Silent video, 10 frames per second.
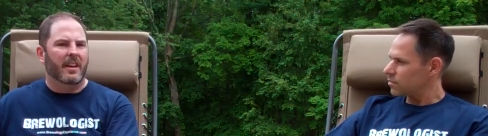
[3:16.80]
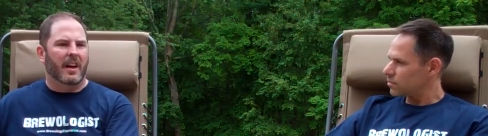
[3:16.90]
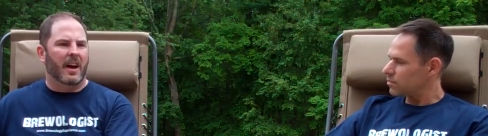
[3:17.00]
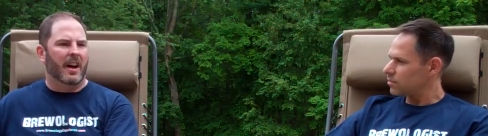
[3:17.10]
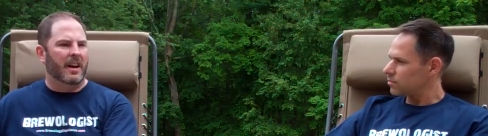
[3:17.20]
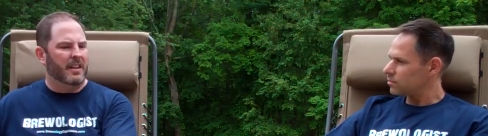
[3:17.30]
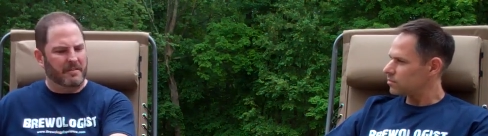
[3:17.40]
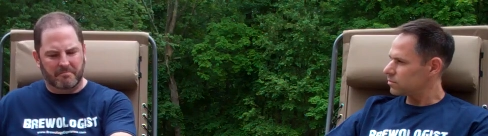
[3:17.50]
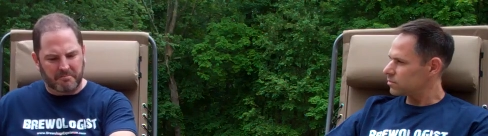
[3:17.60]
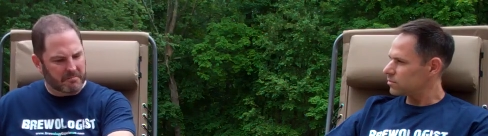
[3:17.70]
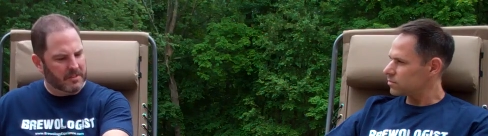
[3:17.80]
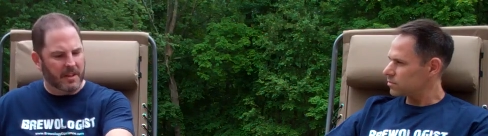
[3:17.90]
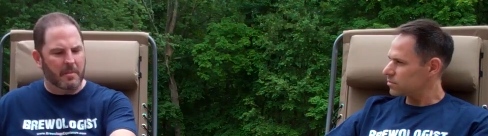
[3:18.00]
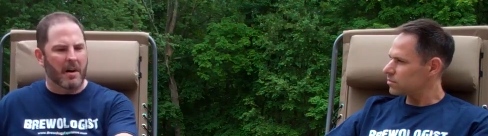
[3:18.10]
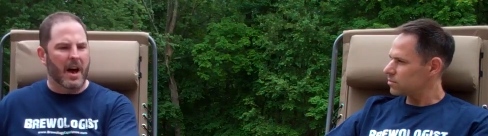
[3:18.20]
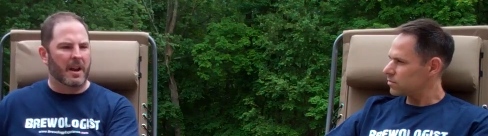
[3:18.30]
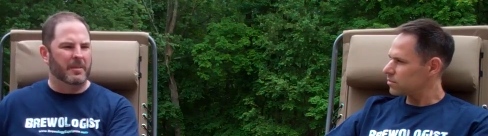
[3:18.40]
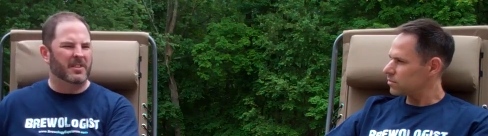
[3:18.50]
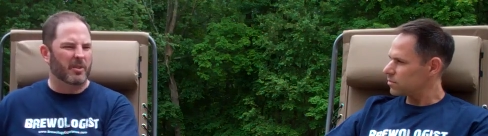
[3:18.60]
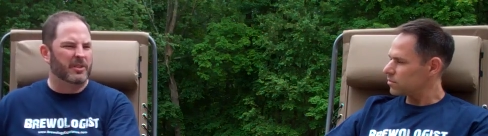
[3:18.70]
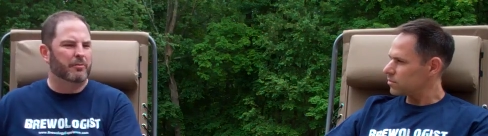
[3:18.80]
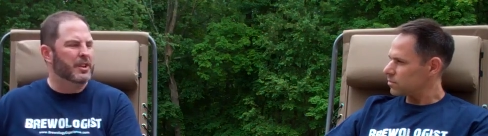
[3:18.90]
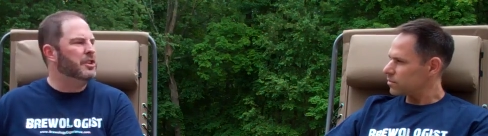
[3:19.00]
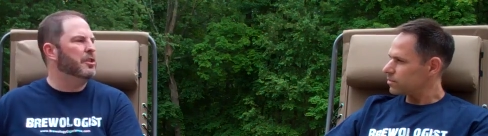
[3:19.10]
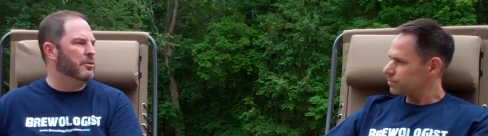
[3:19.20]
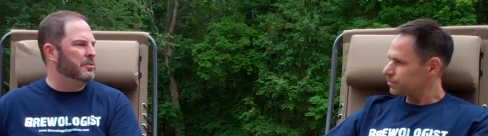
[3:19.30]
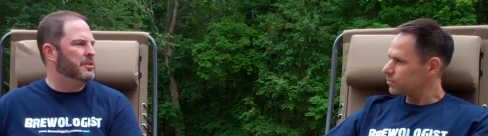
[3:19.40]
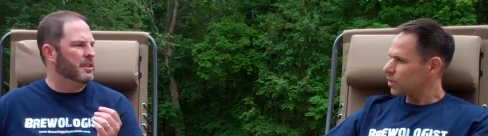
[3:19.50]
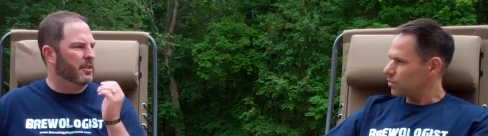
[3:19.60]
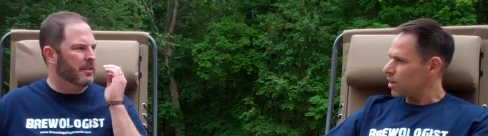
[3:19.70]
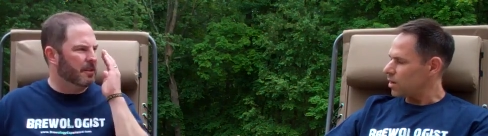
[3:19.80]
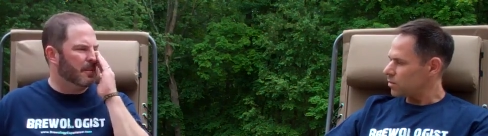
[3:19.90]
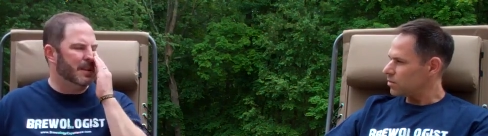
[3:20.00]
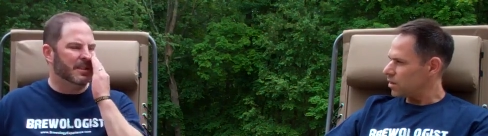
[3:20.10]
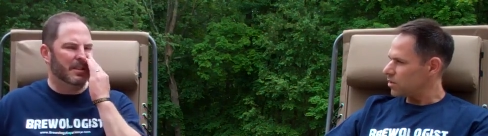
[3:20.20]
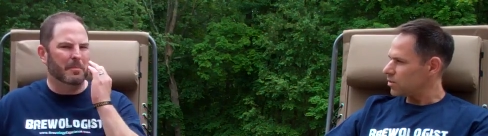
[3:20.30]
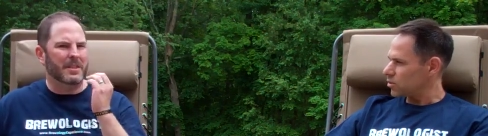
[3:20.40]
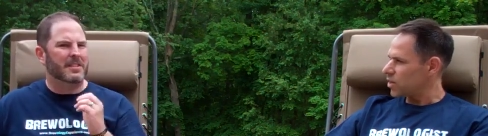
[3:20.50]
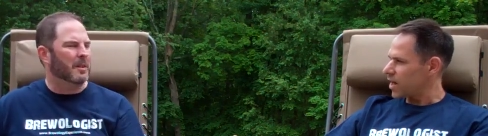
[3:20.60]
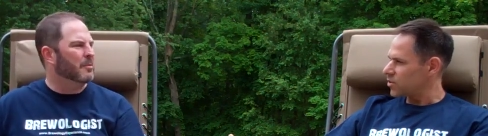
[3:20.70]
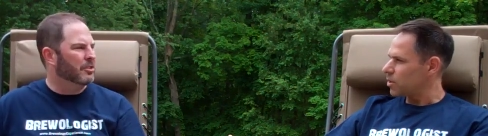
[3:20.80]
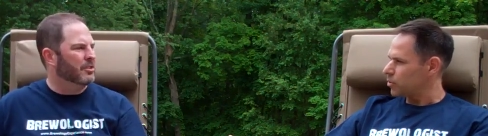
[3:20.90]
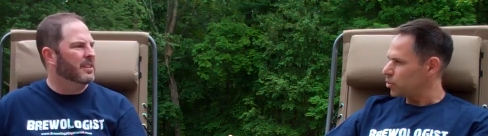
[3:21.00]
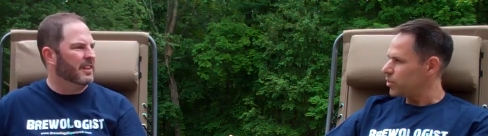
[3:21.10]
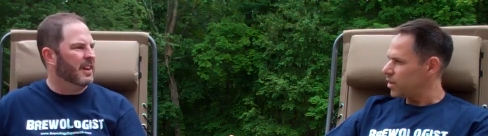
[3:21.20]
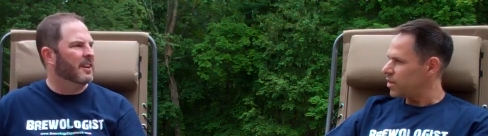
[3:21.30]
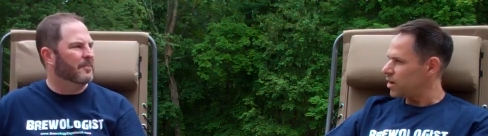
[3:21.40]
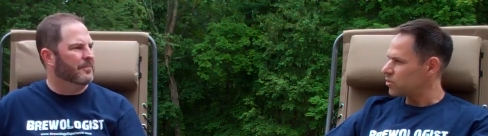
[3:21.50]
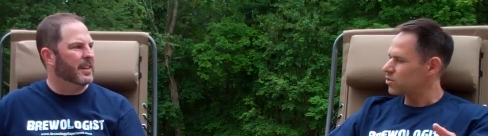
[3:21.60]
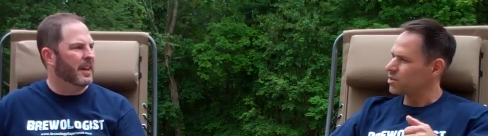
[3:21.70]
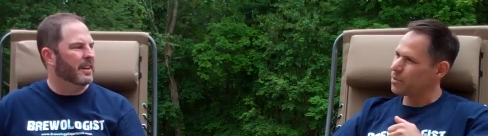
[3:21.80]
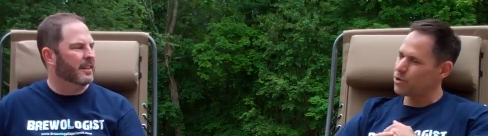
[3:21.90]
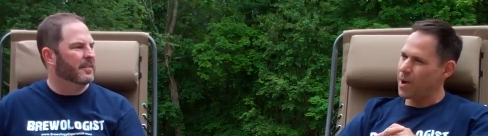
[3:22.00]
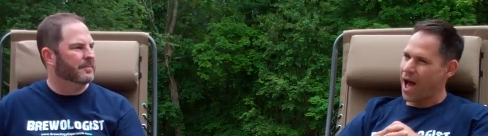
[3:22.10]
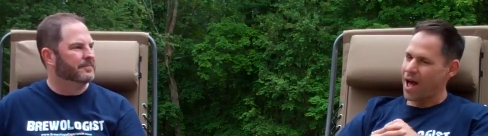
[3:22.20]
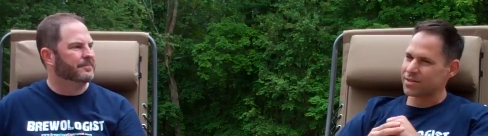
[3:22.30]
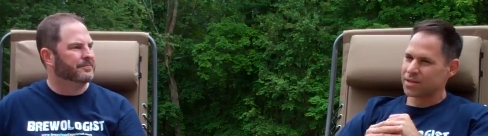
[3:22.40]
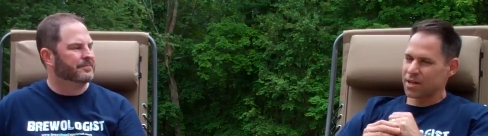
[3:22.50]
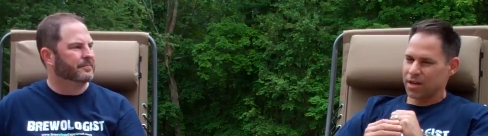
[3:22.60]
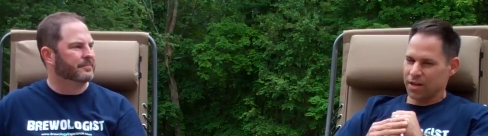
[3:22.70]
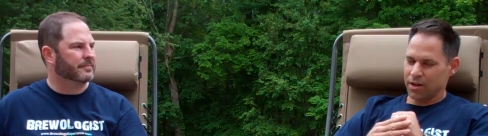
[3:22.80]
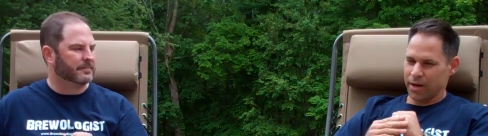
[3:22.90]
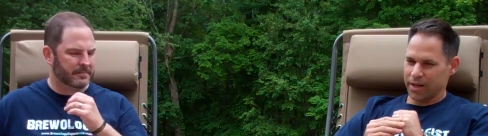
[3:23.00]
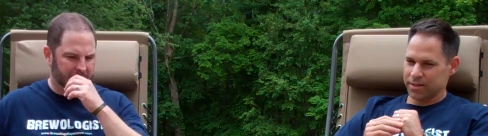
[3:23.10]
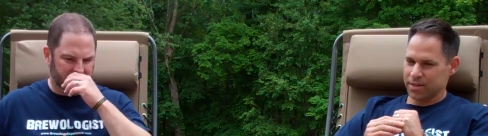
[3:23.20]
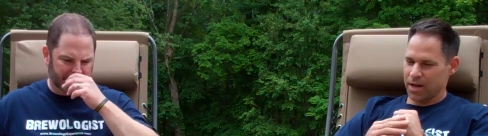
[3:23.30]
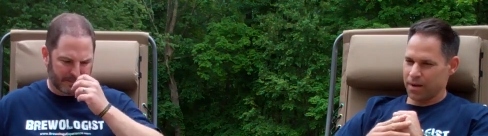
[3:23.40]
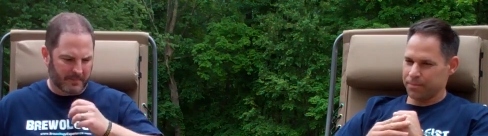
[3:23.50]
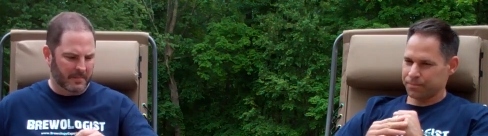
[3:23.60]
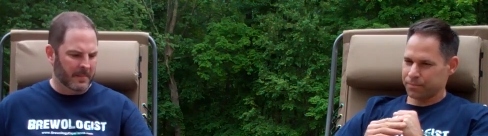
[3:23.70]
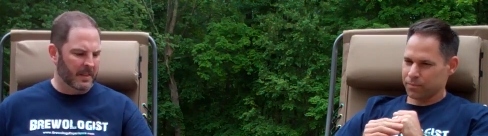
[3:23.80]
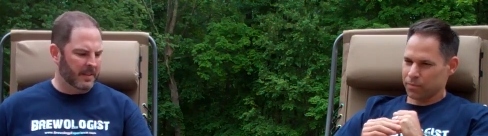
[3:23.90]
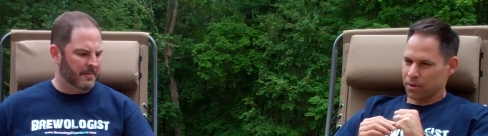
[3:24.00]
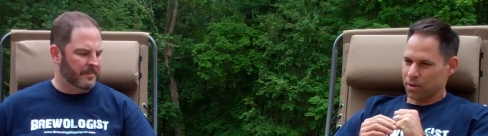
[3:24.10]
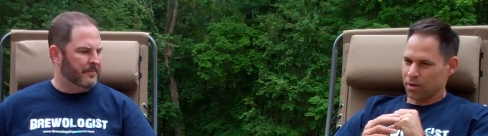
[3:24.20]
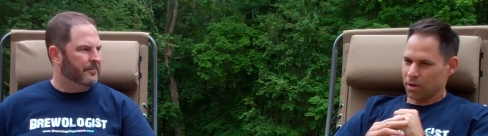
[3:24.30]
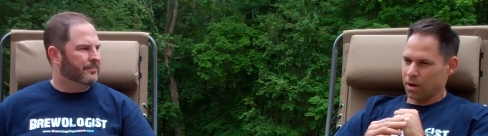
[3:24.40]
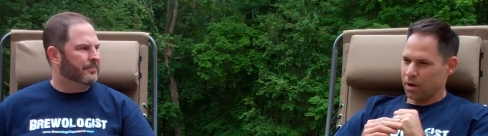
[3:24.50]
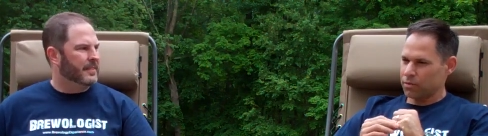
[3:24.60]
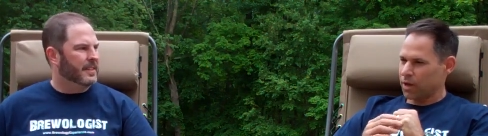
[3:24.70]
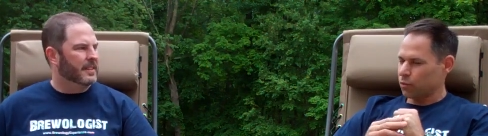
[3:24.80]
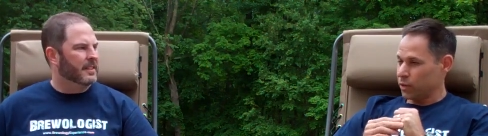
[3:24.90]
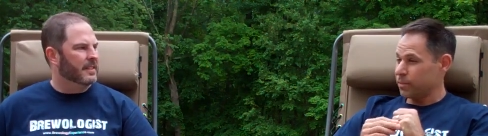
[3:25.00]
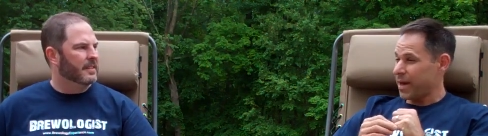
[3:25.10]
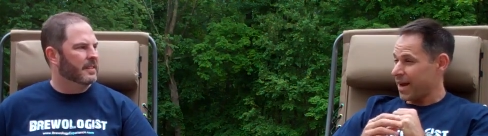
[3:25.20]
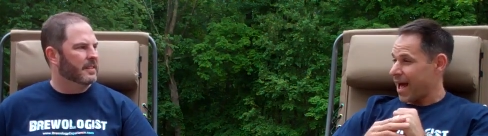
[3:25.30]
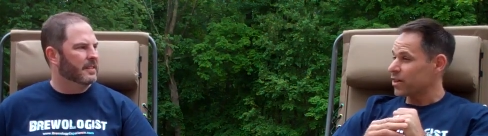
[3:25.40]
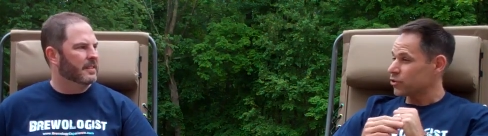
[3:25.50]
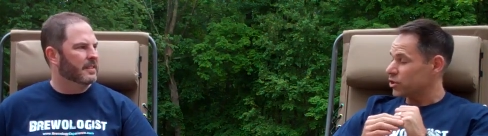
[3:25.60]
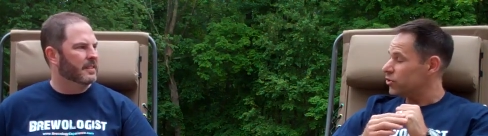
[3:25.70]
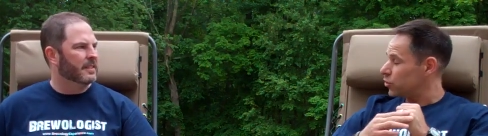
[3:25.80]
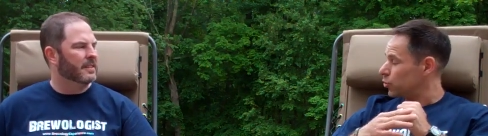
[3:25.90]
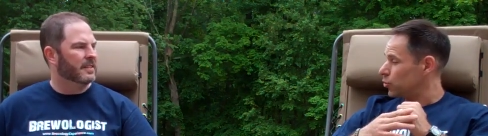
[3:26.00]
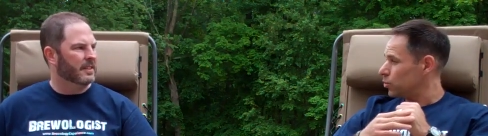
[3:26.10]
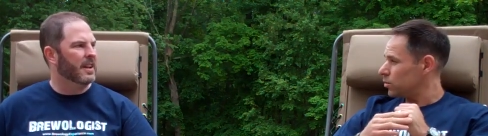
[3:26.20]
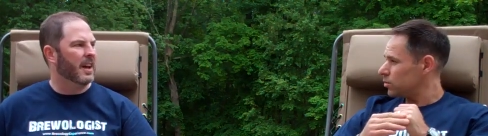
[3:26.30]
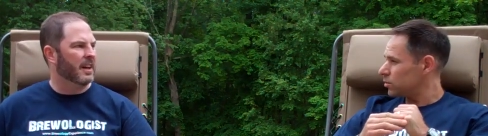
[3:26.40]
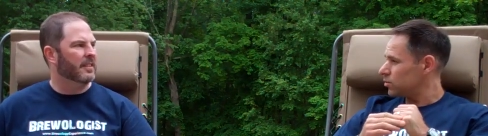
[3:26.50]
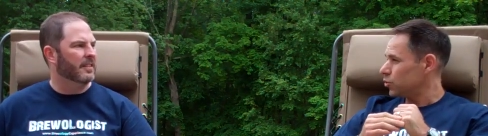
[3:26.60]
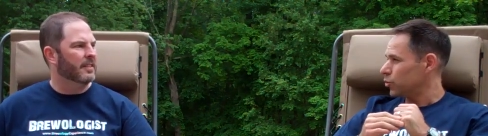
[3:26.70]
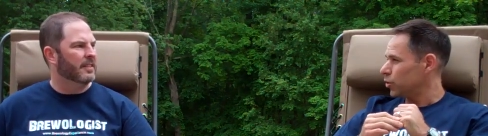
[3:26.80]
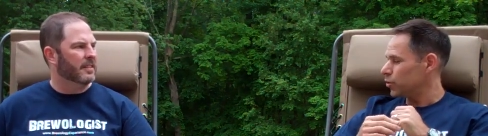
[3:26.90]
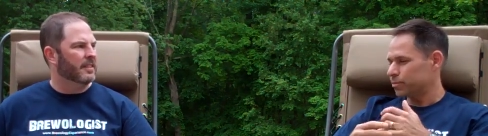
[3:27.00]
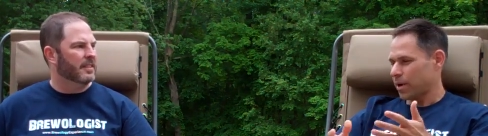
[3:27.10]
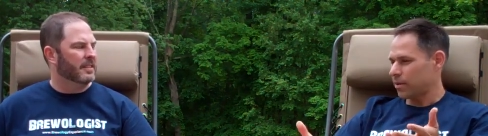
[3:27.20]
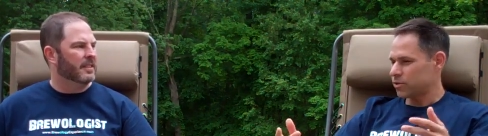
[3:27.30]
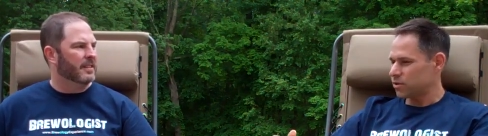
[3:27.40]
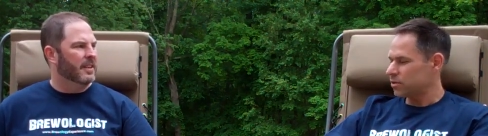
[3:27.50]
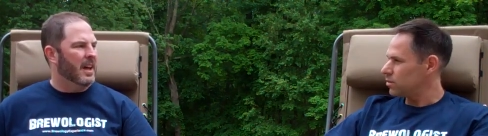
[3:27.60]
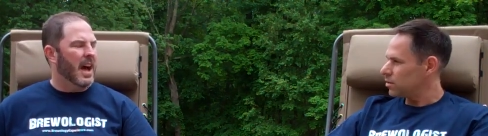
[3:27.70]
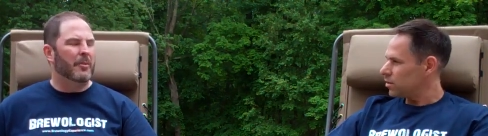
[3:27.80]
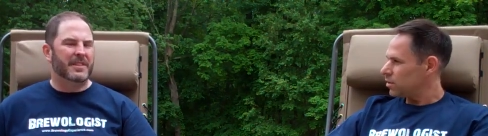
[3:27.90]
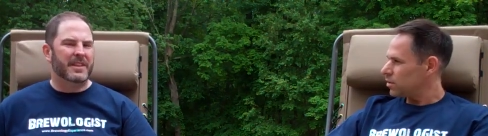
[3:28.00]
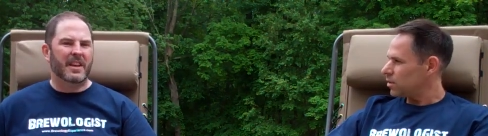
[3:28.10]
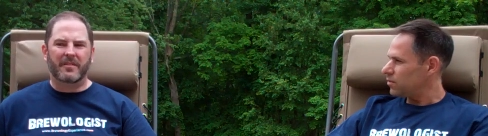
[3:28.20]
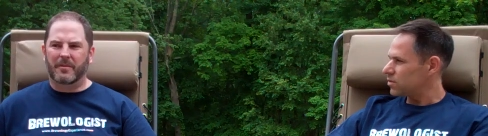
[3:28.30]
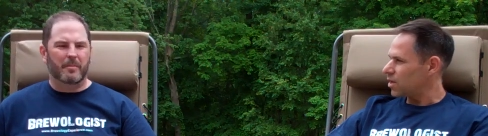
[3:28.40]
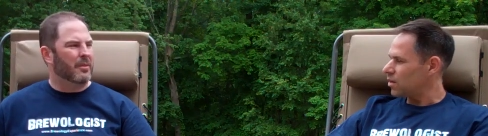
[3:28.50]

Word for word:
Speaker 1: uh, to the bottom, and so it's reduced. You know, right. there might still be still some, some, gluten, gluten in, there. there. So yeah. someone who has,
Speaker 2: you know, I guess. Um, uh, like a really bad allergy to yeah. to gluten probably shouldn't. I would say if, say